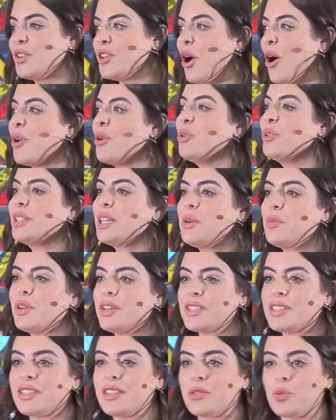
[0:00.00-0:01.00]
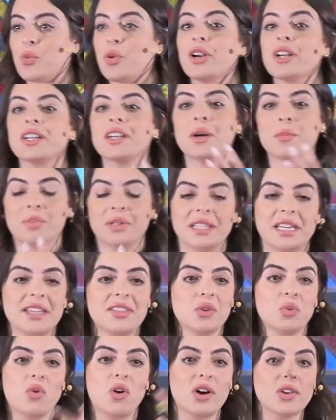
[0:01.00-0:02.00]
not only was the work complete,
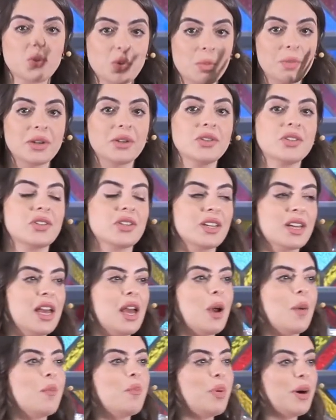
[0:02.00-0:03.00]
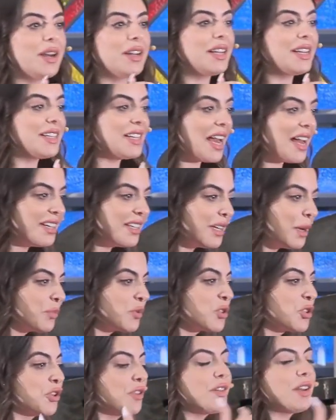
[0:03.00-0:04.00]
the walls were built, but it ended up
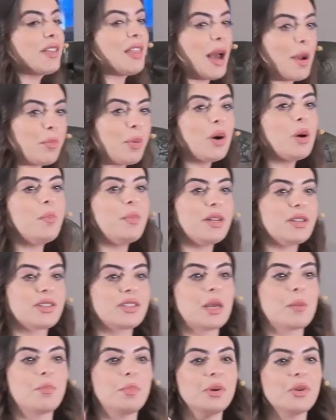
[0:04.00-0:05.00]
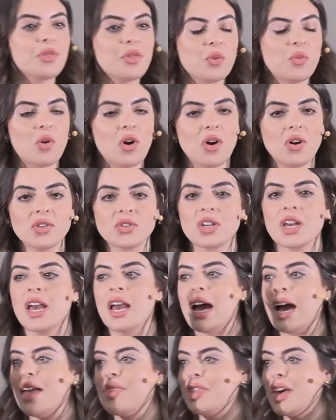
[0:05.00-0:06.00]
serving that purpose. They built the walls
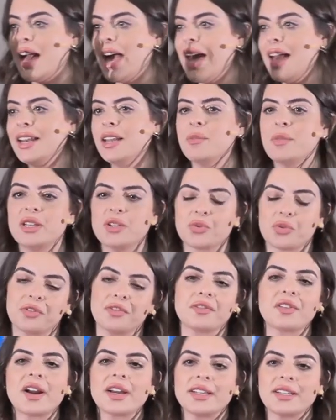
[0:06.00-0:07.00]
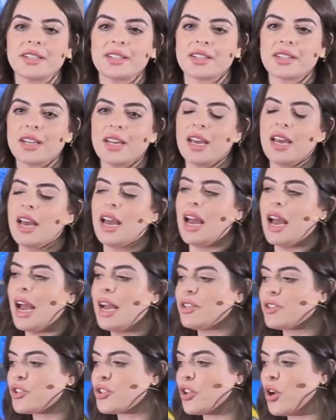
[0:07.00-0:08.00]
and the enemies were frightened.
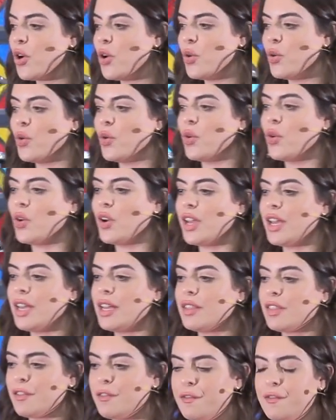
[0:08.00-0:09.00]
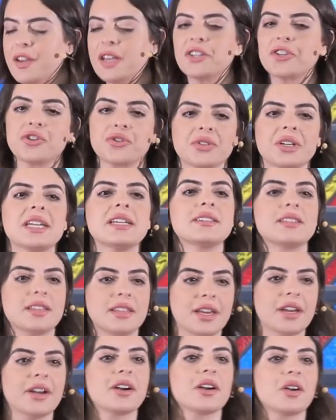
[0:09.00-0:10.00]
And so the victory is
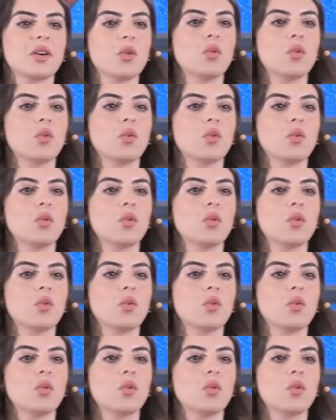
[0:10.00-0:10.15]
there